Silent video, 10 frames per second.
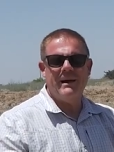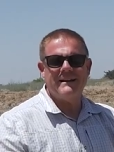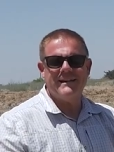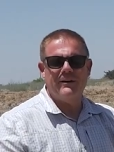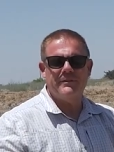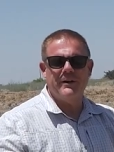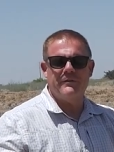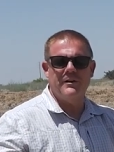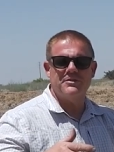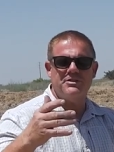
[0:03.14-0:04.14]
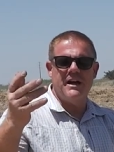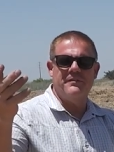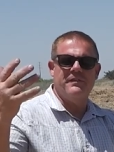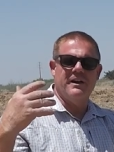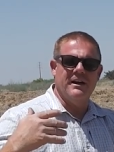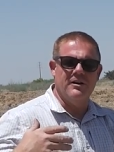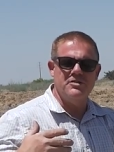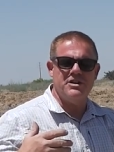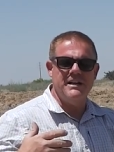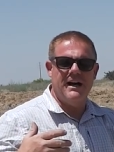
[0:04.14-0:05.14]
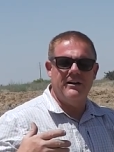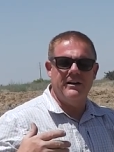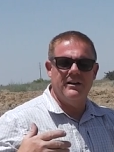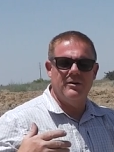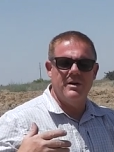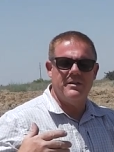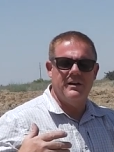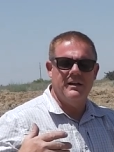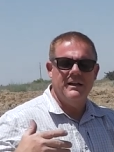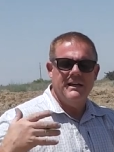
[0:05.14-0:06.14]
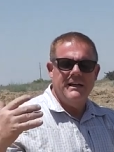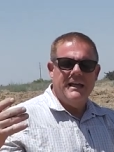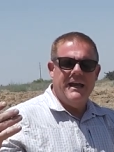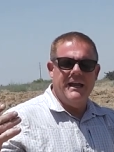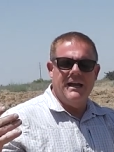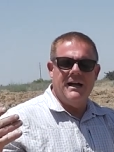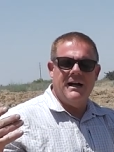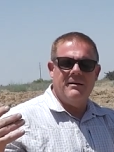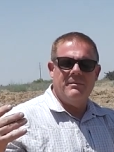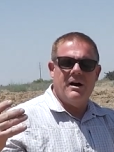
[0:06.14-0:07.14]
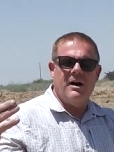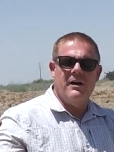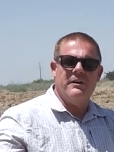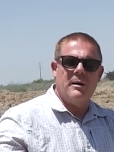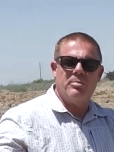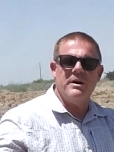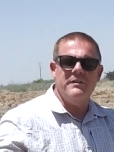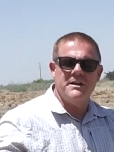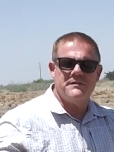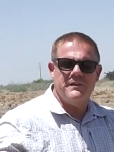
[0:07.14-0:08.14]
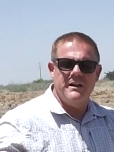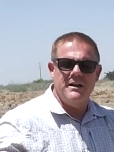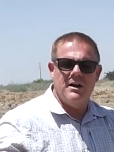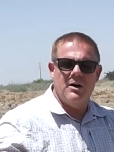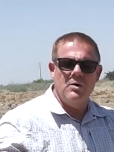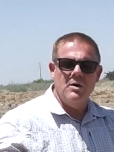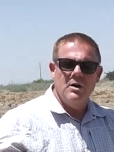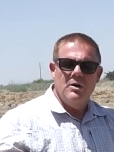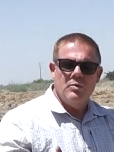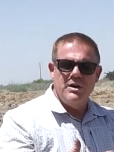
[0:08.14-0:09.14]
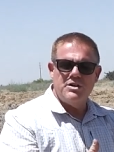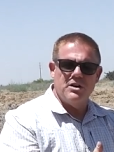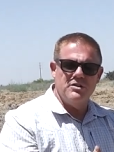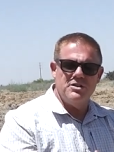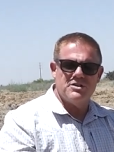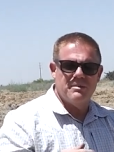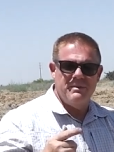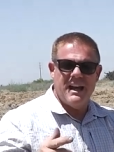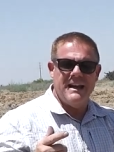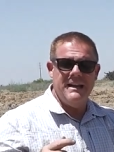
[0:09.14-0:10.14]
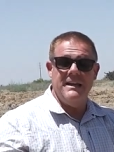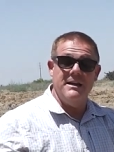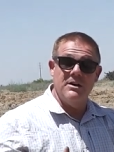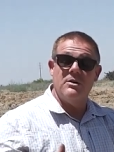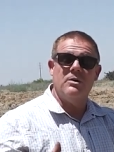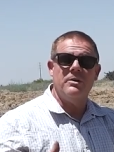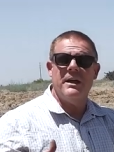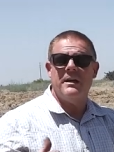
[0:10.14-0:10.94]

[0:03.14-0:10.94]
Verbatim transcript: back, Taoflader folks. Jeff and O G out here with you. Hey, um, on a previous video, we showed you some ninety-year-old